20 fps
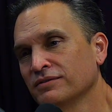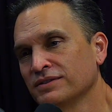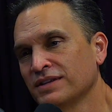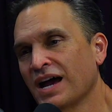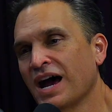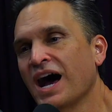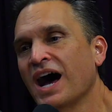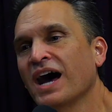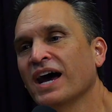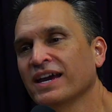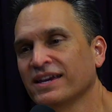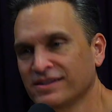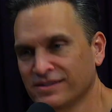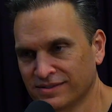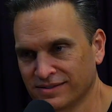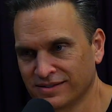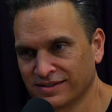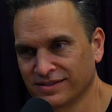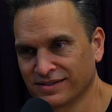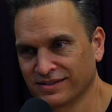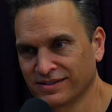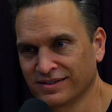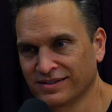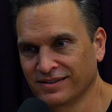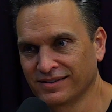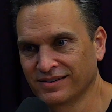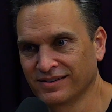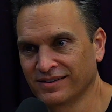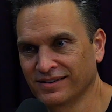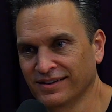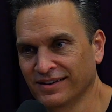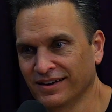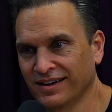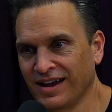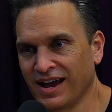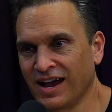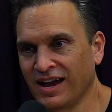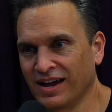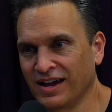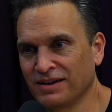ties.
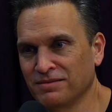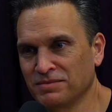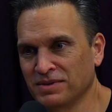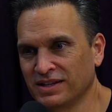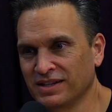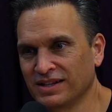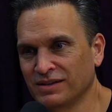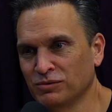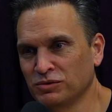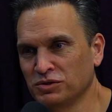I mean,